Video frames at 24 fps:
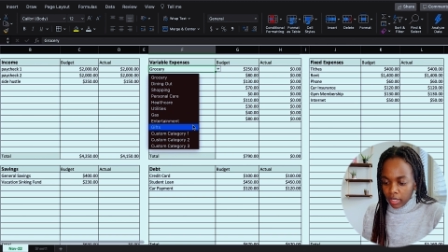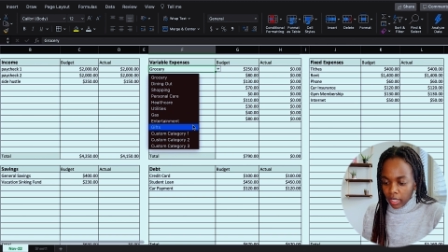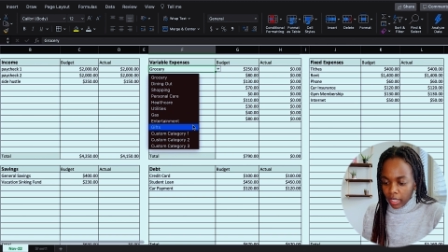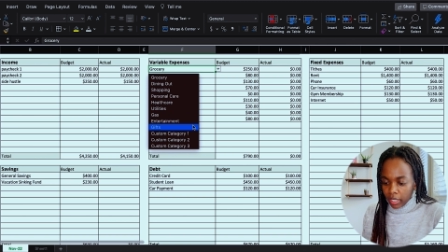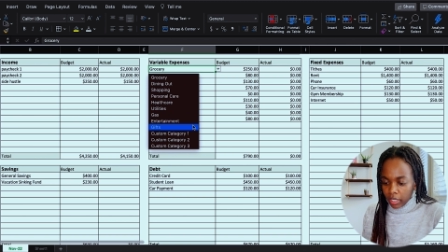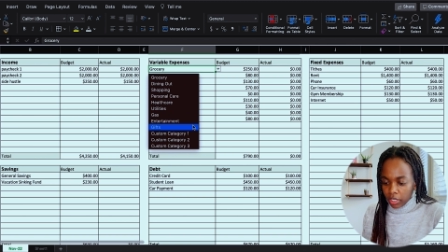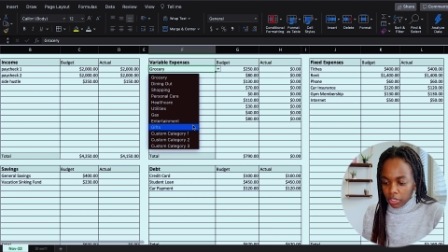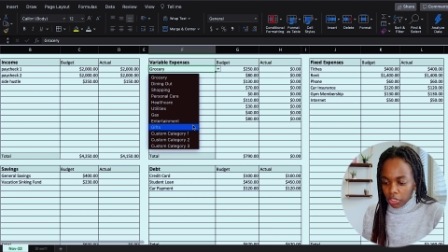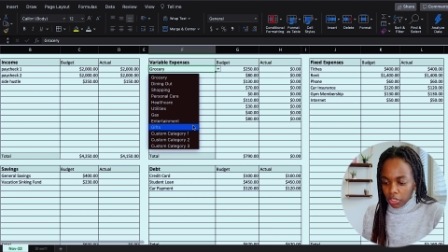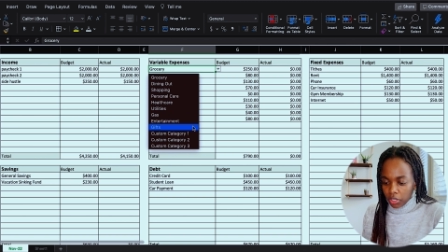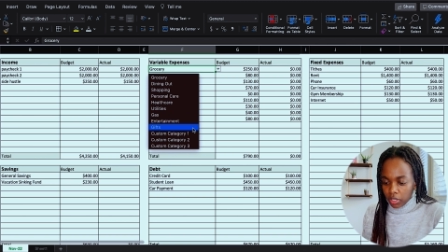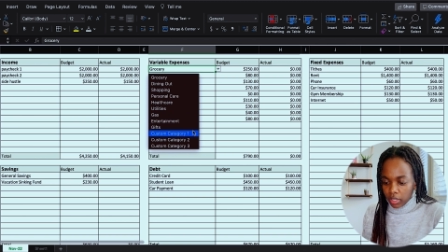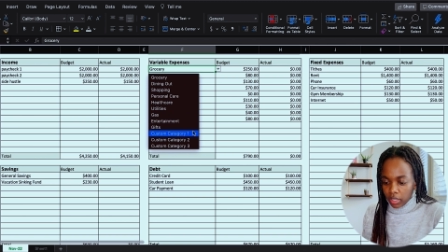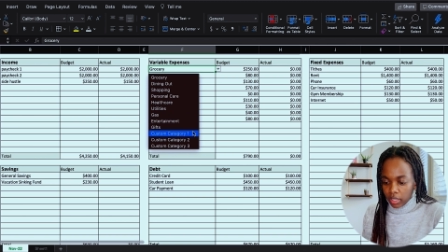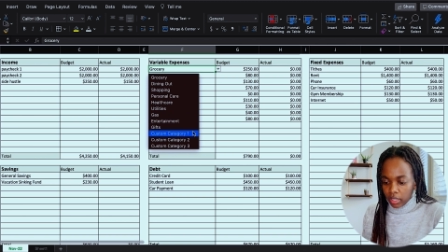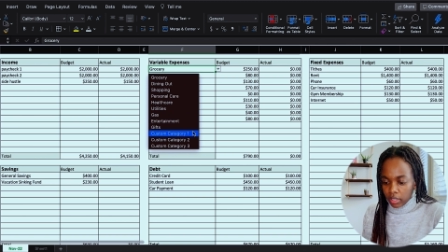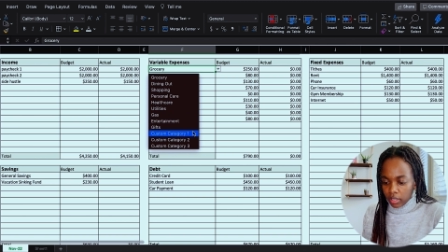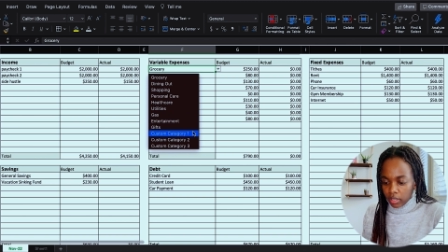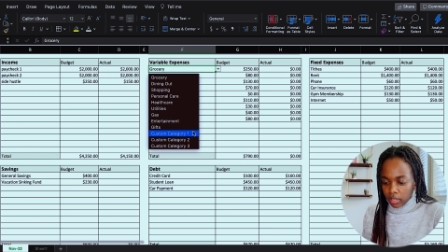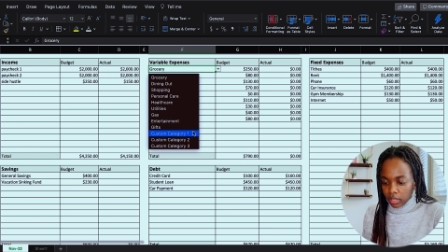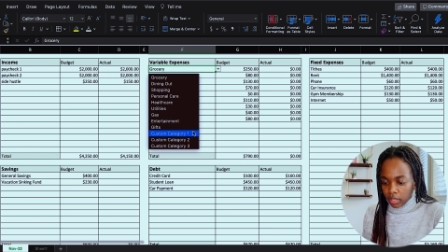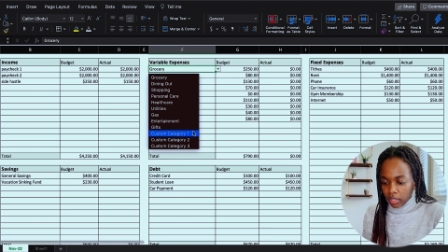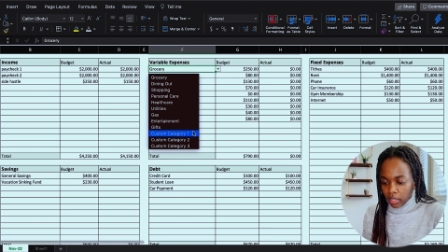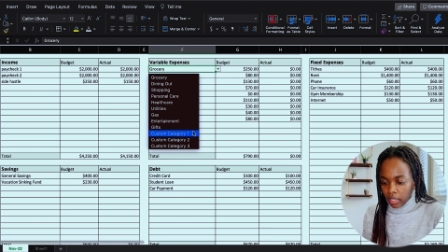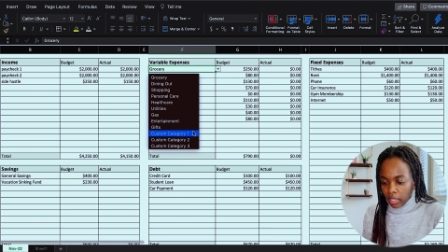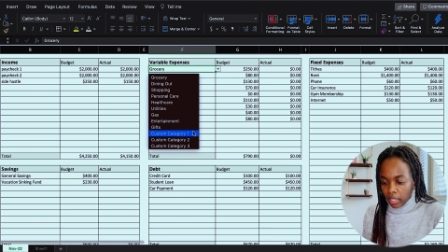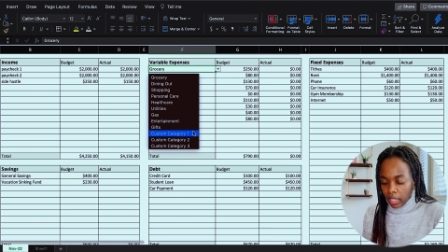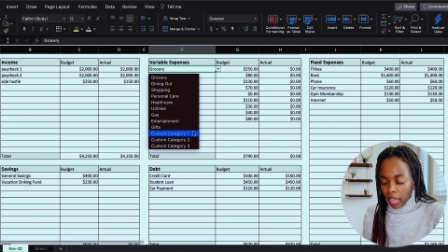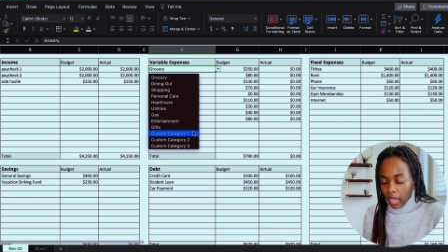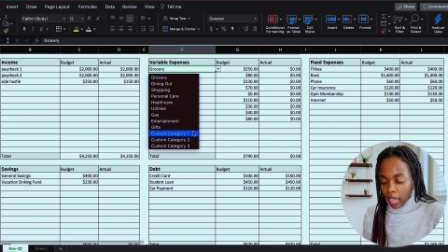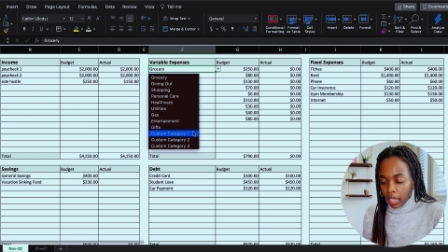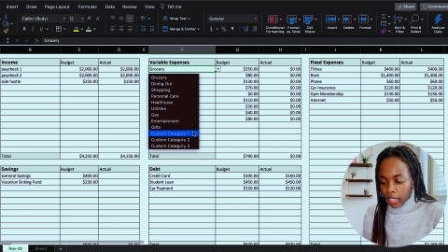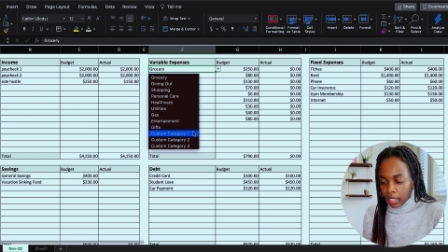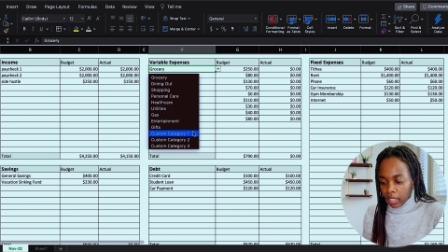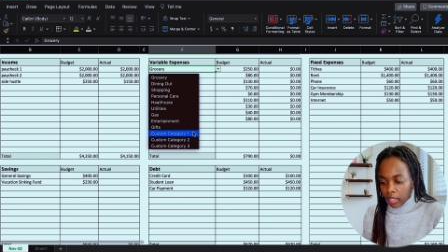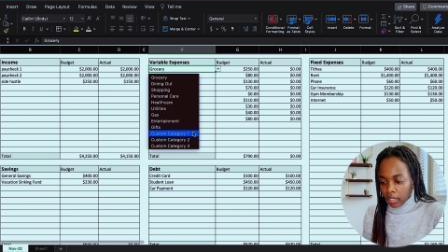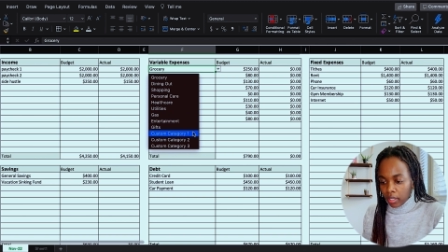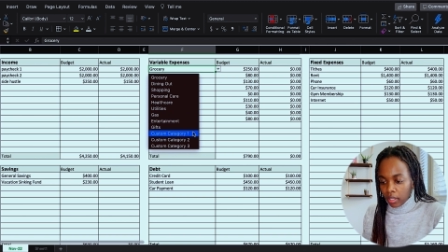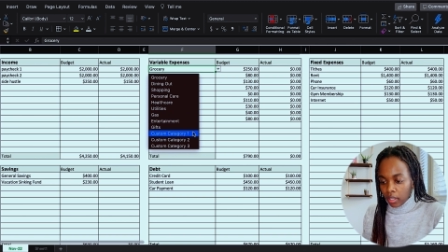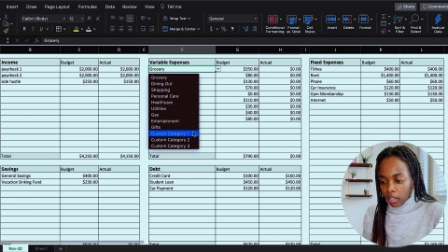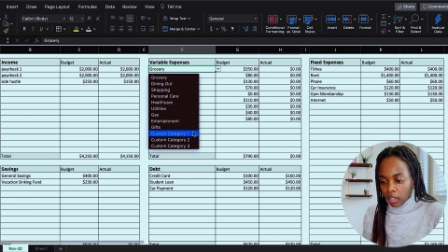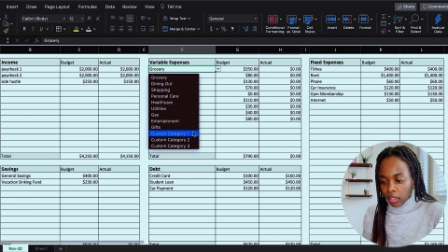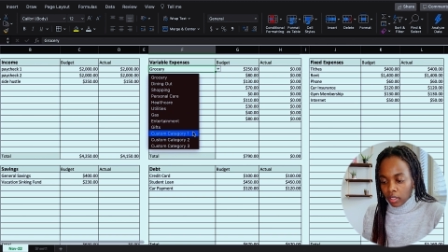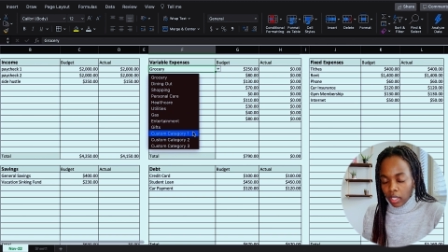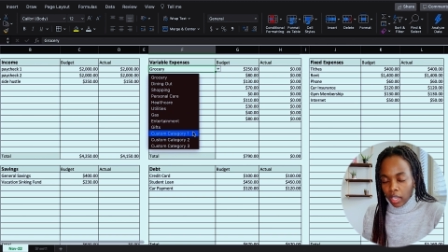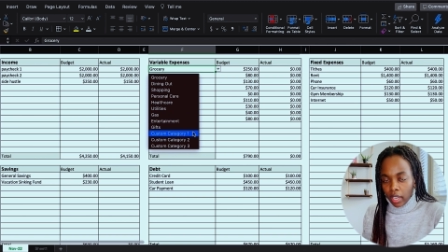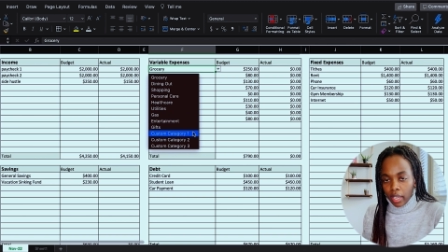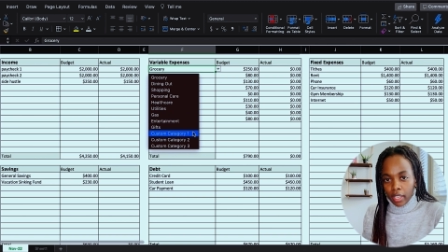I can just easily add in
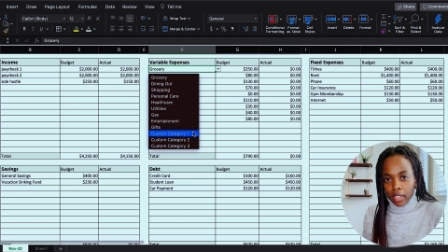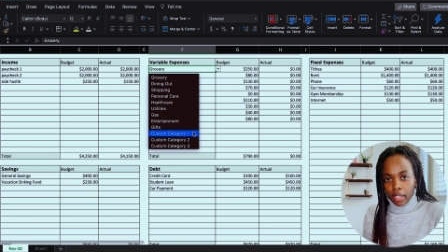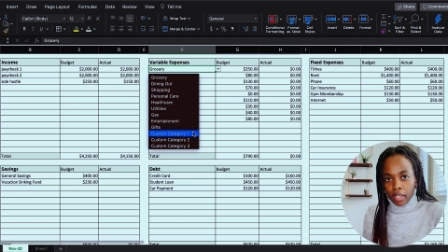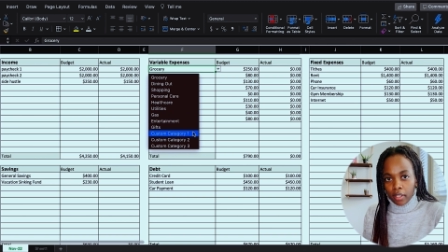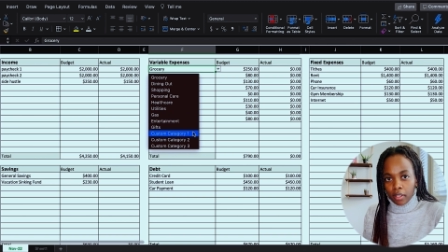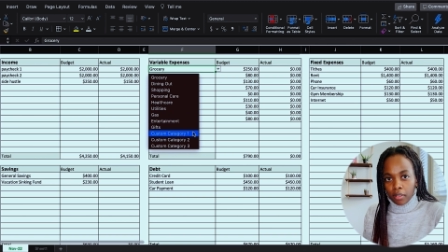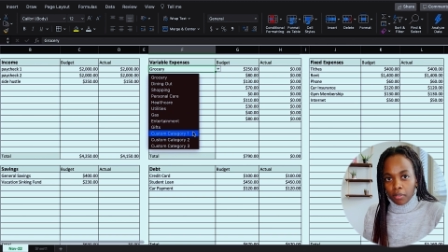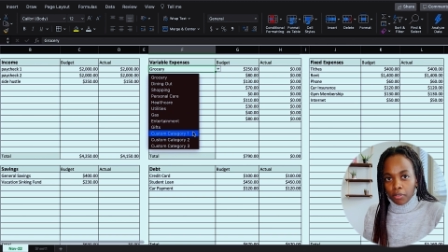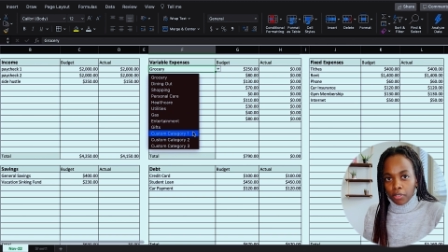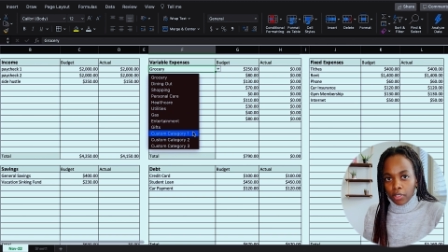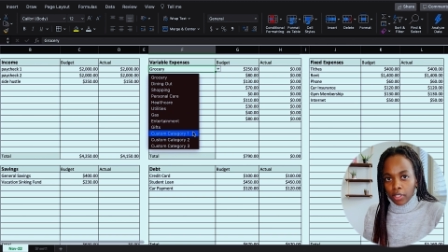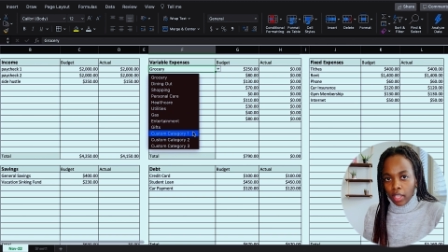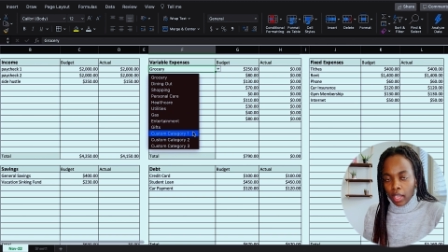a line item for